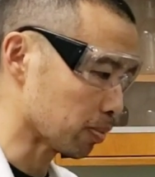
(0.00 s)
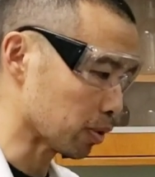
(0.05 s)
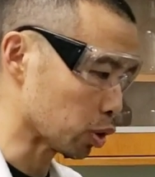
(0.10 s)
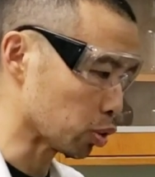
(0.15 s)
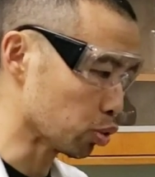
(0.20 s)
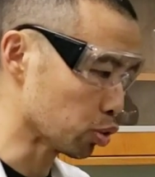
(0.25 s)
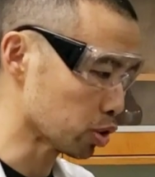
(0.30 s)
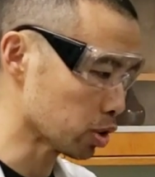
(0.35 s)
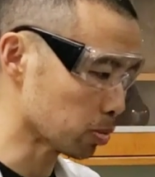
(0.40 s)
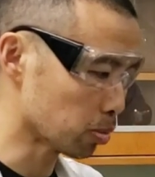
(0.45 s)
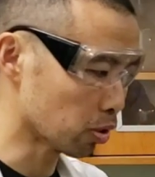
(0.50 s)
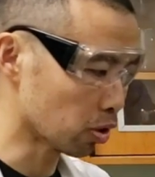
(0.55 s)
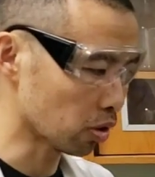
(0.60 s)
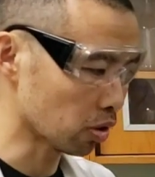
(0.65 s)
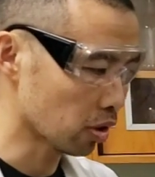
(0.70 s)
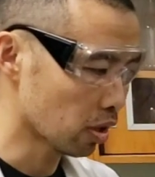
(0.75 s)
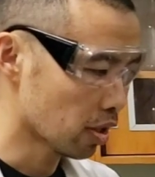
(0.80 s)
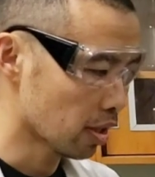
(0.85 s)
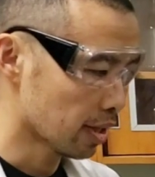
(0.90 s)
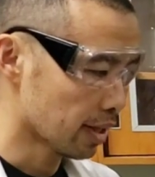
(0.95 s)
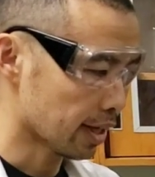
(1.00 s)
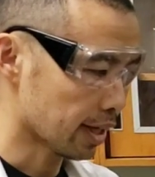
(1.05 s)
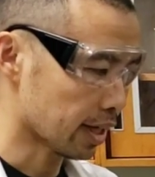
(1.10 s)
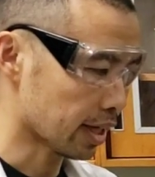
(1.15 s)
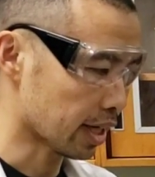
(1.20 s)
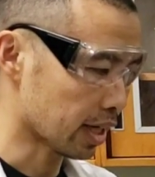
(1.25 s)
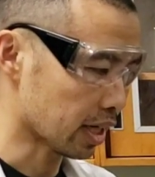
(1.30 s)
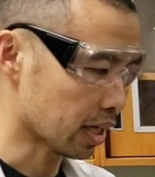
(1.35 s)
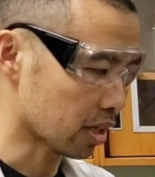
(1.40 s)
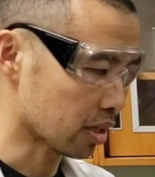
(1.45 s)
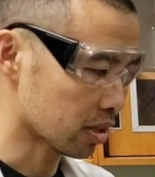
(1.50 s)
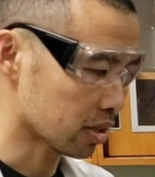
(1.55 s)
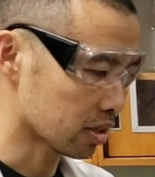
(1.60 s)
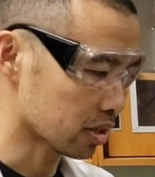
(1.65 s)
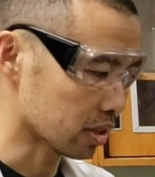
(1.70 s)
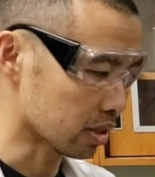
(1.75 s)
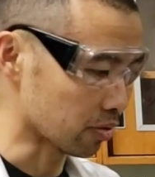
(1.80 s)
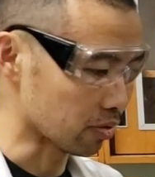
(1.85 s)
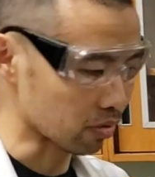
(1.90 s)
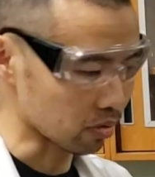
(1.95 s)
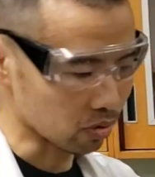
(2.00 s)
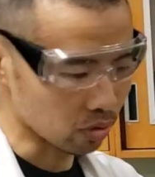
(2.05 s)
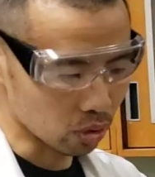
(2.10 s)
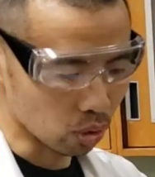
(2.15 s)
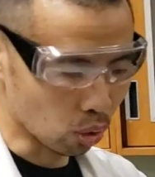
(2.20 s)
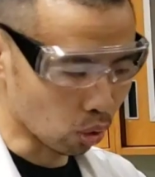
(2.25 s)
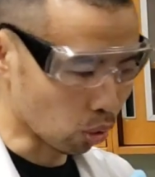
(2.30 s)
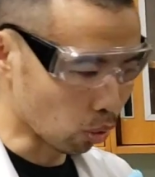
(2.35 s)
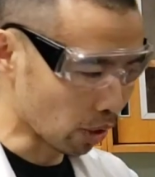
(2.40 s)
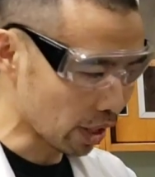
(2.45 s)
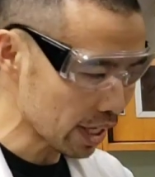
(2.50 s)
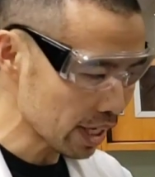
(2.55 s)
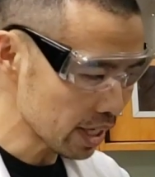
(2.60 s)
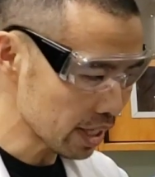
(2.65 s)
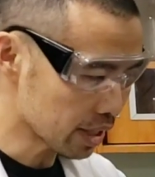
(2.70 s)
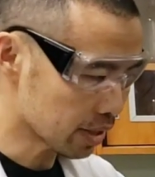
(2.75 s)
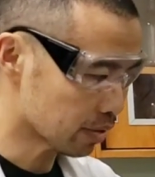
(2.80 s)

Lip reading: the crucible go away.